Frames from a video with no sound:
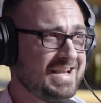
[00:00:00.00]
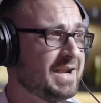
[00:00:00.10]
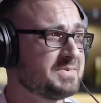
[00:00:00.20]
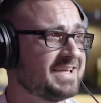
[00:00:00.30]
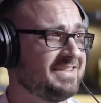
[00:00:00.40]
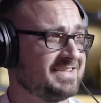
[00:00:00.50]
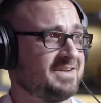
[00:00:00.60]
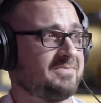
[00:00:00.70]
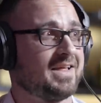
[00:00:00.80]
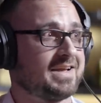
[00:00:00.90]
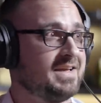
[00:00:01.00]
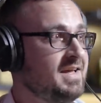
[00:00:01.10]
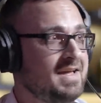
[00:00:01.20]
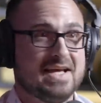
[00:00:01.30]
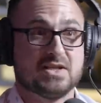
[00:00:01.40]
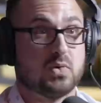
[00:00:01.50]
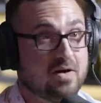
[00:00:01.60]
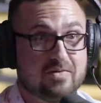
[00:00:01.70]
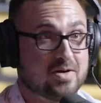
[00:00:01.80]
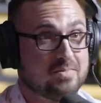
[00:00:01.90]
And I was getting this stuff for like
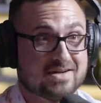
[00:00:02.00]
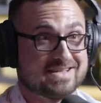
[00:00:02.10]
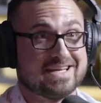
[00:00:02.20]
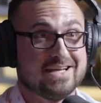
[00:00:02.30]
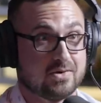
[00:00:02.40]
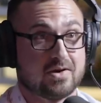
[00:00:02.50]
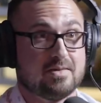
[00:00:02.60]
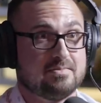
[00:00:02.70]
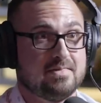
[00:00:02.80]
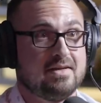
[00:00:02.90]
twelve hundred bucks a kilogram.